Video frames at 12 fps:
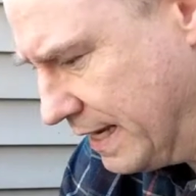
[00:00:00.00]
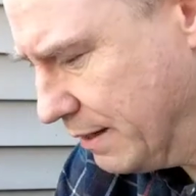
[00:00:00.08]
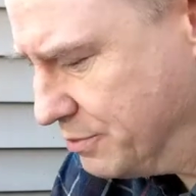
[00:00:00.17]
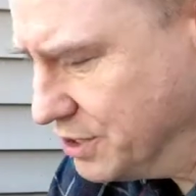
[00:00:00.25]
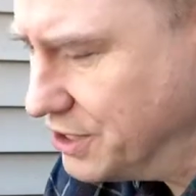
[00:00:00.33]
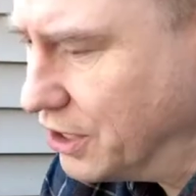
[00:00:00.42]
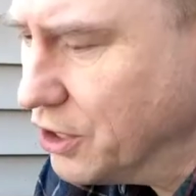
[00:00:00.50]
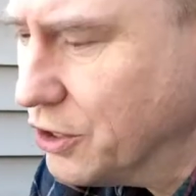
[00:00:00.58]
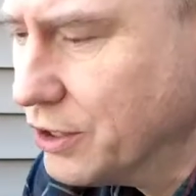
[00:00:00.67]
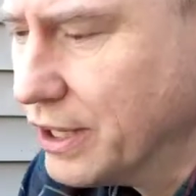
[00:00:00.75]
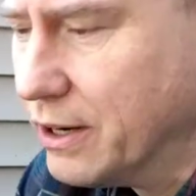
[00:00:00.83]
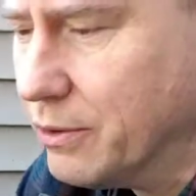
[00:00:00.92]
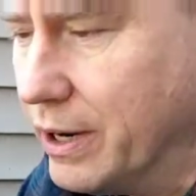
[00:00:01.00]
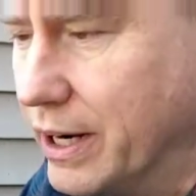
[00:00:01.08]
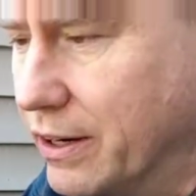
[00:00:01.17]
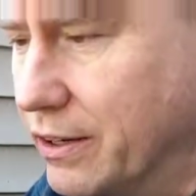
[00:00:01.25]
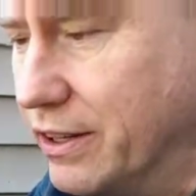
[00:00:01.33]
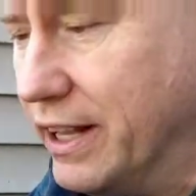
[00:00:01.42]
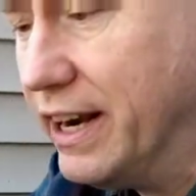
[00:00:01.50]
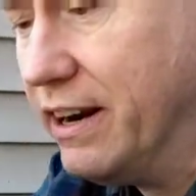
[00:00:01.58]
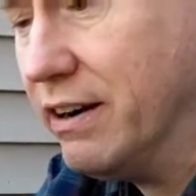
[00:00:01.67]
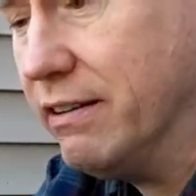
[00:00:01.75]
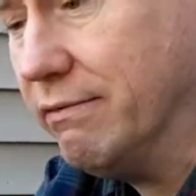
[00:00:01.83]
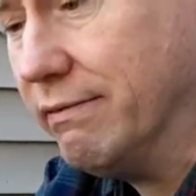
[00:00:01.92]
and I'm just going to hook that right under
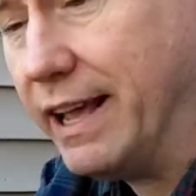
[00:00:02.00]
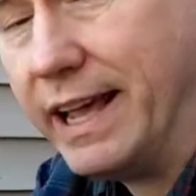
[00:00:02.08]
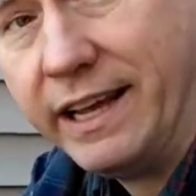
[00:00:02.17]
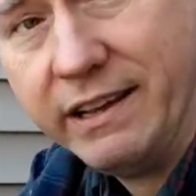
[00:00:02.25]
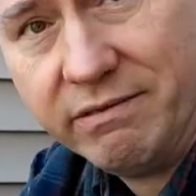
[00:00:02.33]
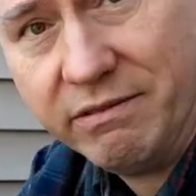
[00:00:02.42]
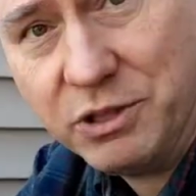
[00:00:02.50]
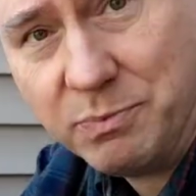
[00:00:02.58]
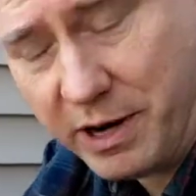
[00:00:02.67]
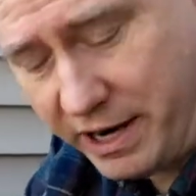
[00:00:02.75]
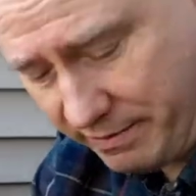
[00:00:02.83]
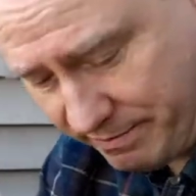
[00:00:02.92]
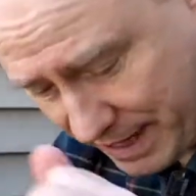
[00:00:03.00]
there, hang it, and spray it.